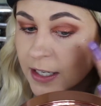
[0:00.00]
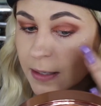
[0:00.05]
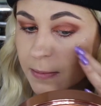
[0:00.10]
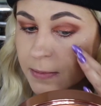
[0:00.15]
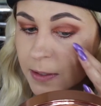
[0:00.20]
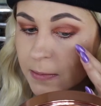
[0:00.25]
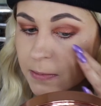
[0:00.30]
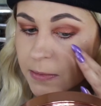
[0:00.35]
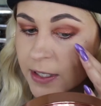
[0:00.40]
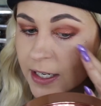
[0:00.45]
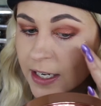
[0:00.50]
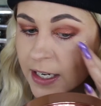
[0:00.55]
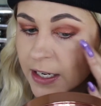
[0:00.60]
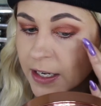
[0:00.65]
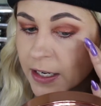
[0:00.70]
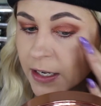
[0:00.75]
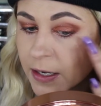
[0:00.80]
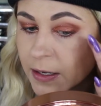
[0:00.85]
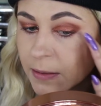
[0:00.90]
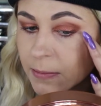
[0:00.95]
dab, dab,
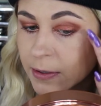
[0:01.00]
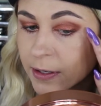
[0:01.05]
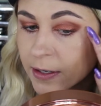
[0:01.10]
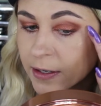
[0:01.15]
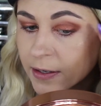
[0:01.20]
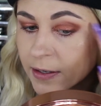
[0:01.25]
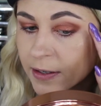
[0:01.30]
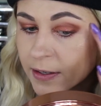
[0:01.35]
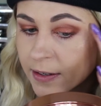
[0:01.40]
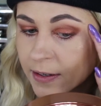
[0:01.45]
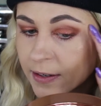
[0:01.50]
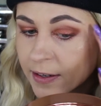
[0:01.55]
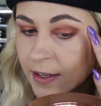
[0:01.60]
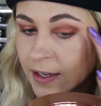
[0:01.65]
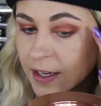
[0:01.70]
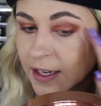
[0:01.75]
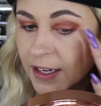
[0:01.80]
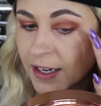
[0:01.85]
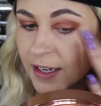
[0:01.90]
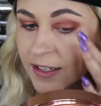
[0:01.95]
dab.
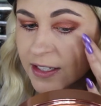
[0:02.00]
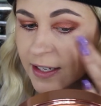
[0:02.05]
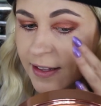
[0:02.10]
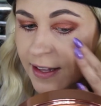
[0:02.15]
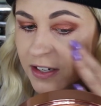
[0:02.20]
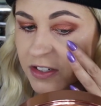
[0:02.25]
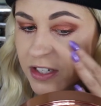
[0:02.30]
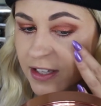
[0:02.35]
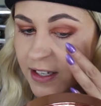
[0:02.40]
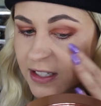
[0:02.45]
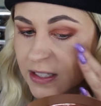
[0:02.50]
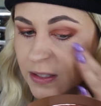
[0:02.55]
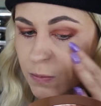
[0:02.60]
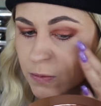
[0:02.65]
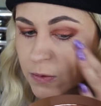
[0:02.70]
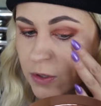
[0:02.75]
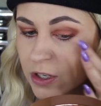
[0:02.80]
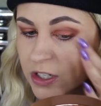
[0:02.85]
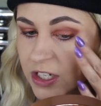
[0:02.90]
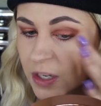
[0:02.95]
Yeah, so actually that's
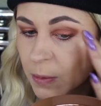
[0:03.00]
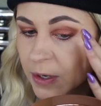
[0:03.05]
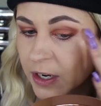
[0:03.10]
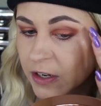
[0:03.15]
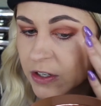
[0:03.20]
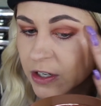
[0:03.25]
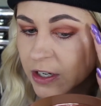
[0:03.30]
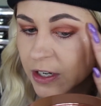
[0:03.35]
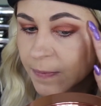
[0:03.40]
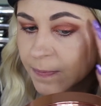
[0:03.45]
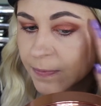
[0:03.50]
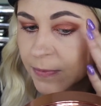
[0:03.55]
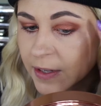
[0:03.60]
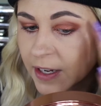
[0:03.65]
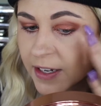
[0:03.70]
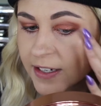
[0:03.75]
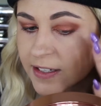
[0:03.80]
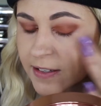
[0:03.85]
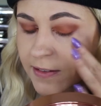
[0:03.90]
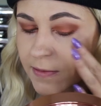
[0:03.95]
usually what I do.
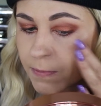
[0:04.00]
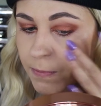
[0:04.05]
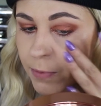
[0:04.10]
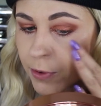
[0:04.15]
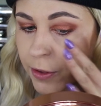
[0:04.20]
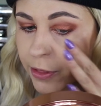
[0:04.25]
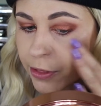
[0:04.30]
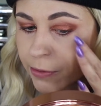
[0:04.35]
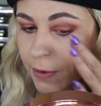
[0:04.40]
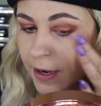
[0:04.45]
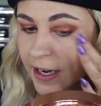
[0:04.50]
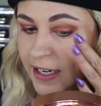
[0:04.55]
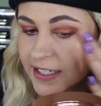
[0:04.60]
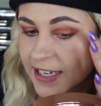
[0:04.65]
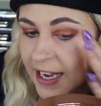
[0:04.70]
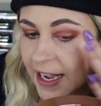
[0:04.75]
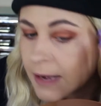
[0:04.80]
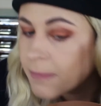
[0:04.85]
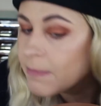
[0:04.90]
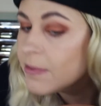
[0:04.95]
I put 3
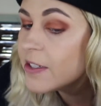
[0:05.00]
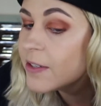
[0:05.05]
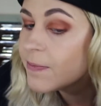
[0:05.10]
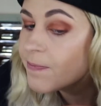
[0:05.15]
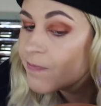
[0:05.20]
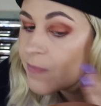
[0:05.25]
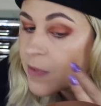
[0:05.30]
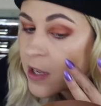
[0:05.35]
dabs